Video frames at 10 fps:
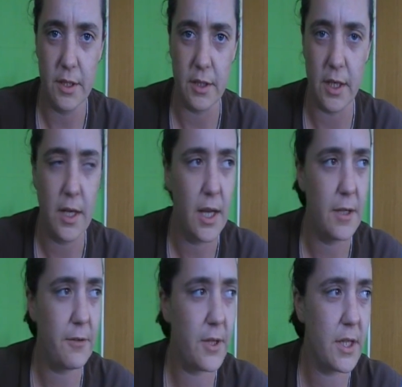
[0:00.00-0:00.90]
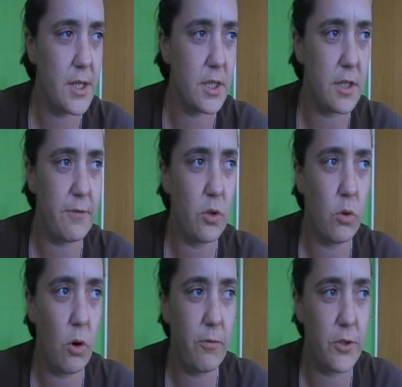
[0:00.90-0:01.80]
Yeah, and the thing is if
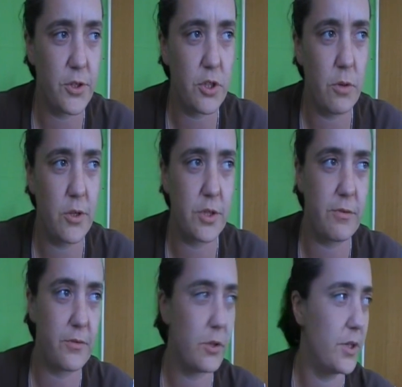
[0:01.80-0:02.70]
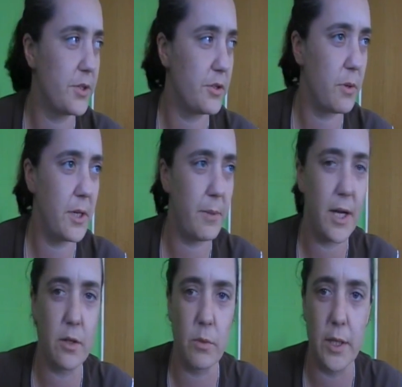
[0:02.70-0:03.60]
you're offered a
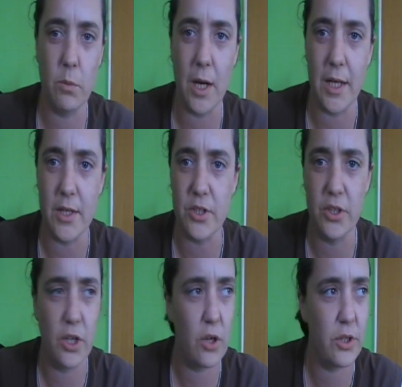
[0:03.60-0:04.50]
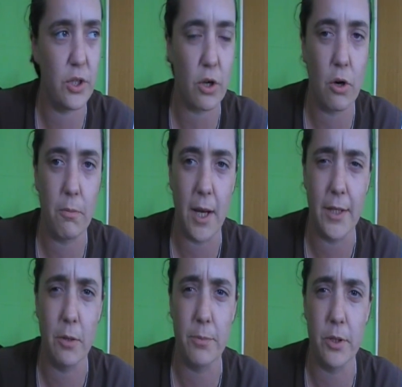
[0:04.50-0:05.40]
£220 a week wage and you know that you can't pay
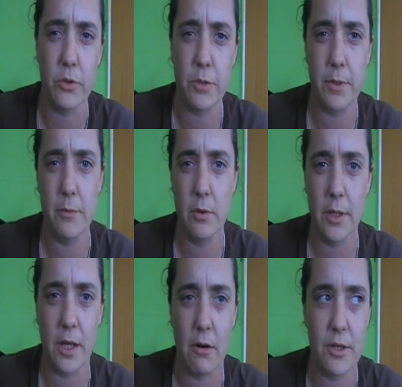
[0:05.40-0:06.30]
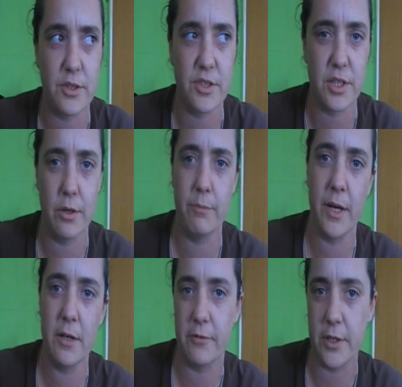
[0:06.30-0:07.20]
your bills, you'd be more encouraged to sit on
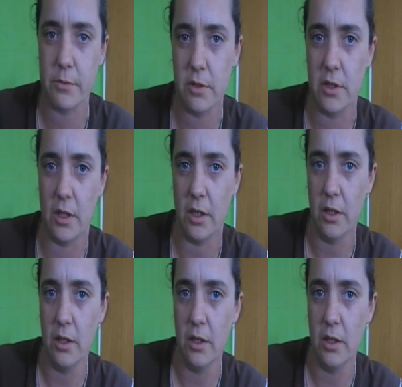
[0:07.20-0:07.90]
benefits, wouldn't you?